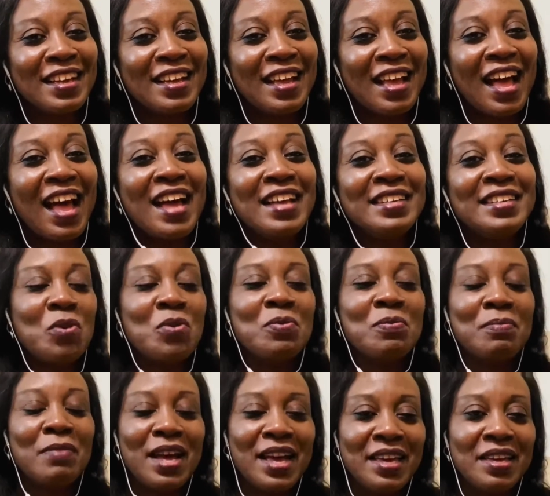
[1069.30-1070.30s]
are oh
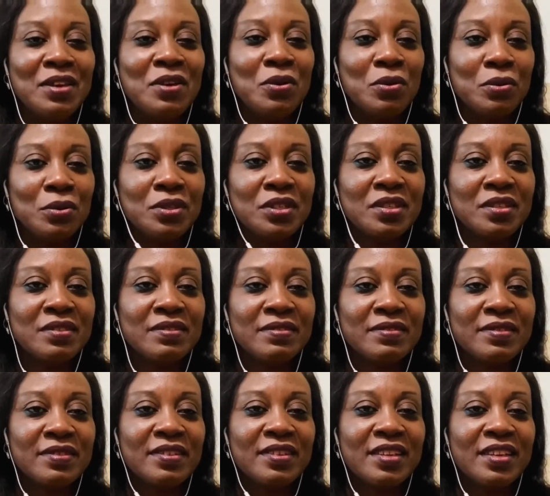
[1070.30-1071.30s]
my God.
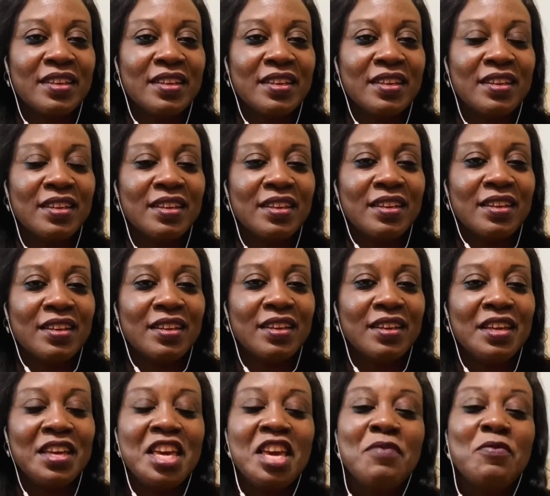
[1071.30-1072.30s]

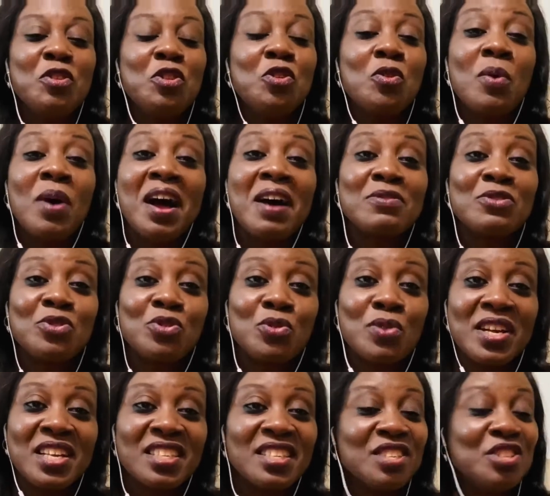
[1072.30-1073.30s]
If you don't have
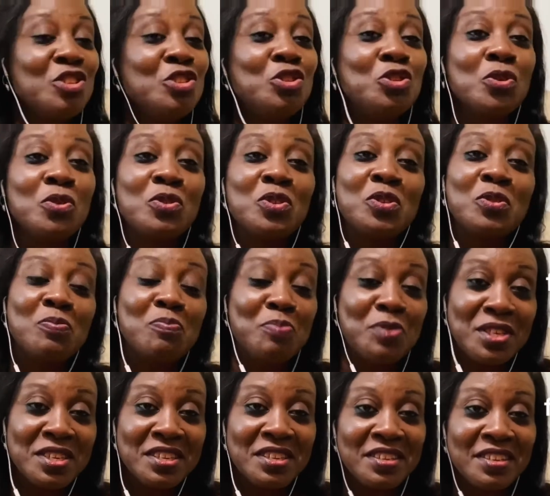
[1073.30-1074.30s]
strength, don't
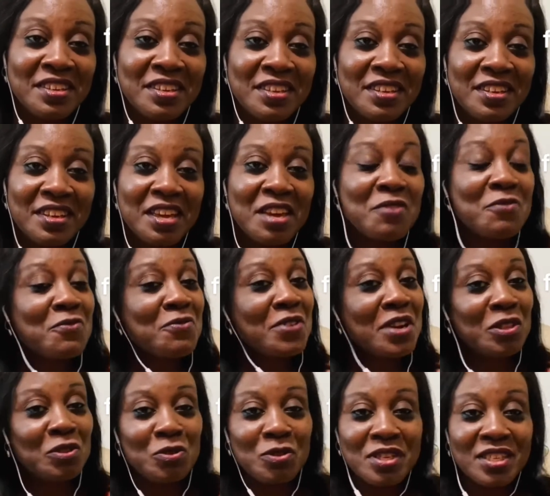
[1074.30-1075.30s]
be a
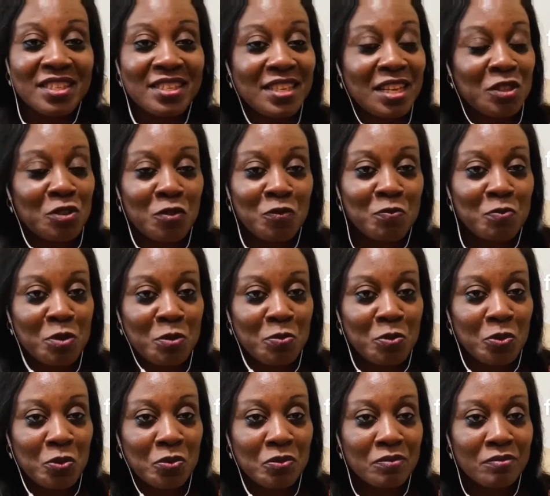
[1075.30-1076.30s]
friend to this set of
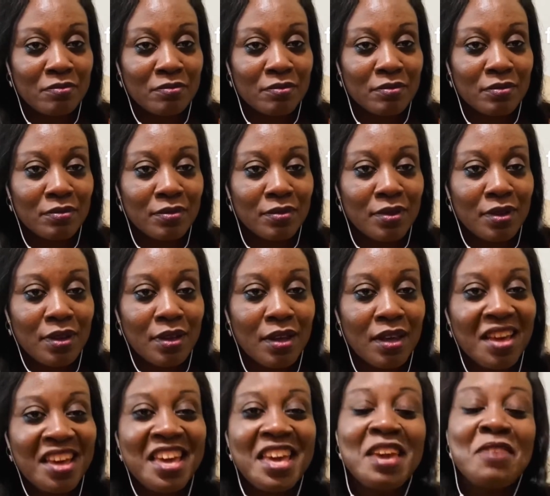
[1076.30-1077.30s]
people.
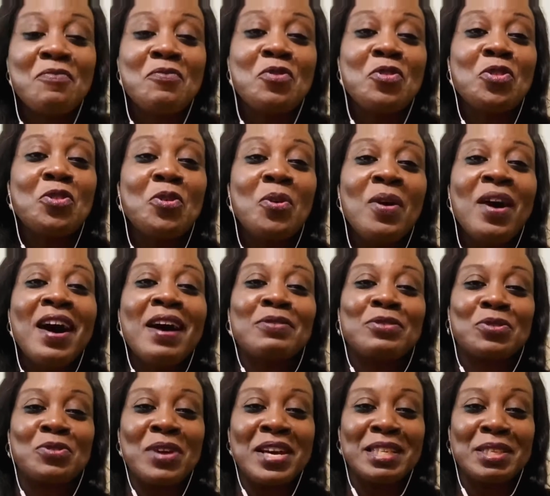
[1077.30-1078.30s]
If you don't have
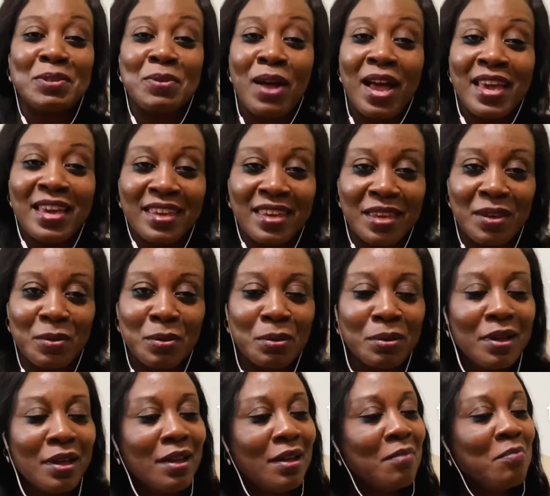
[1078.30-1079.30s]
strength to argue,
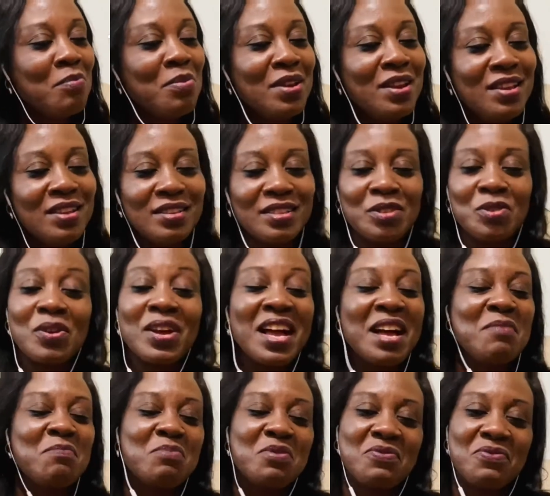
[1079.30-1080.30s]
please, you
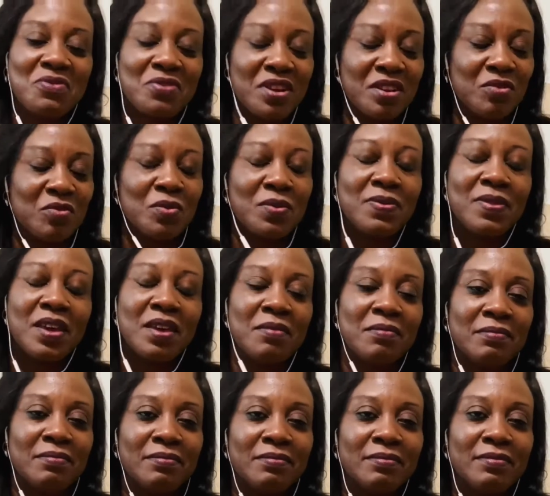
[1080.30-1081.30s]
can't be friends with them.
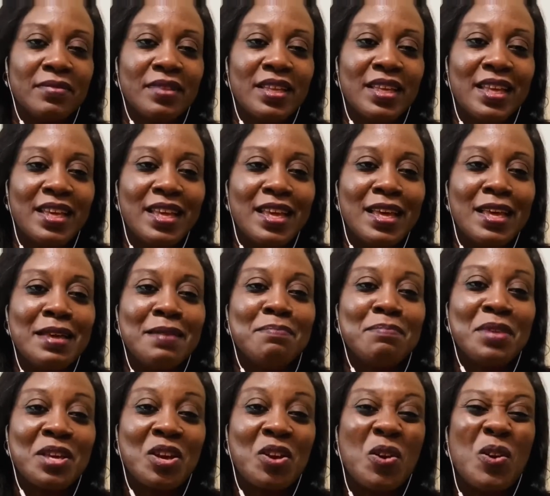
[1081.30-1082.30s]

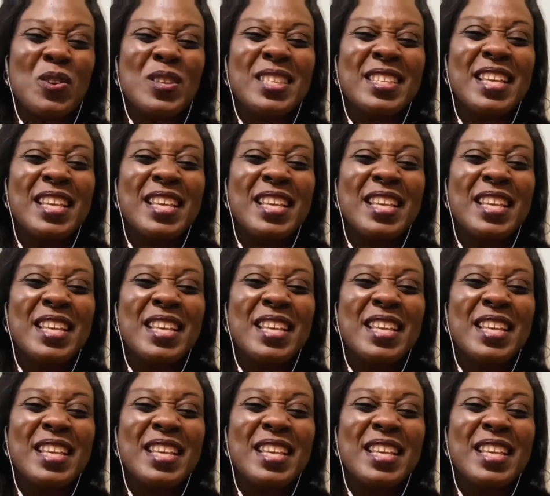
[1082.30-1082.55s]
Because they